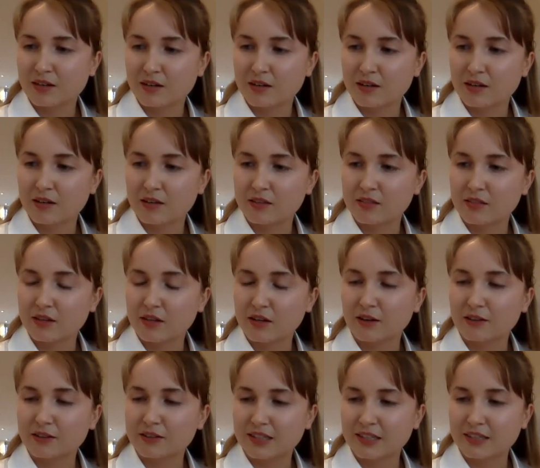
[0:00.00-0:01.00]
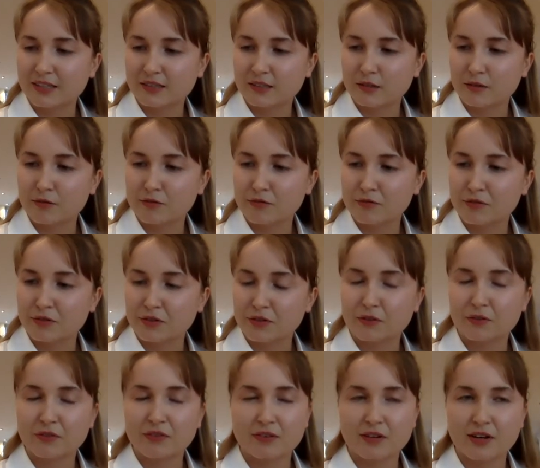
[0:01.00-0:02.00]
in the context of,
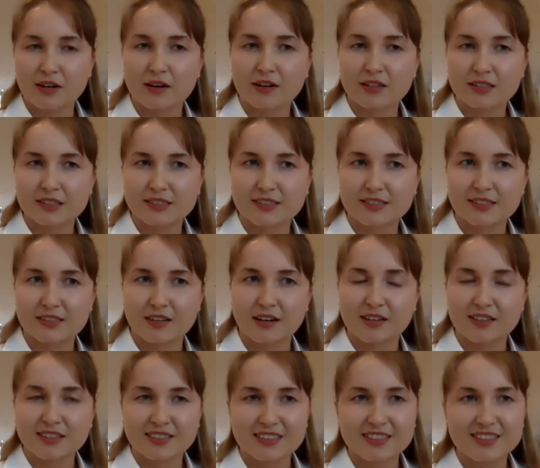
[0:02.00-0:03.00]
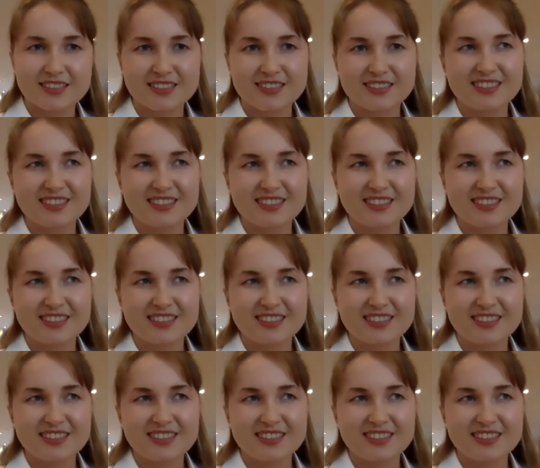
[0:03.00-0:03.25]
there are artists, artists